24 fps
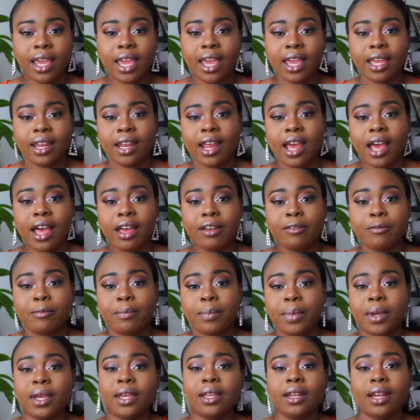and I've
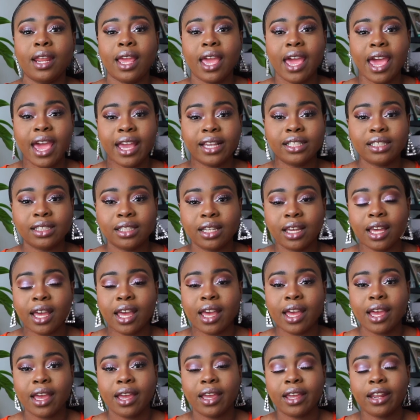been asking
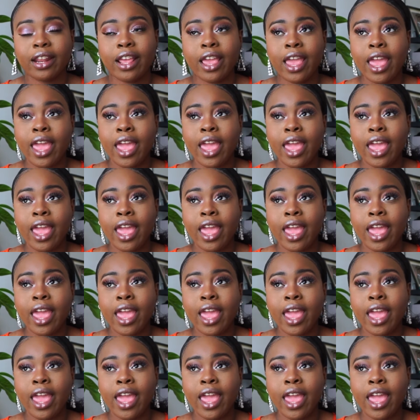God,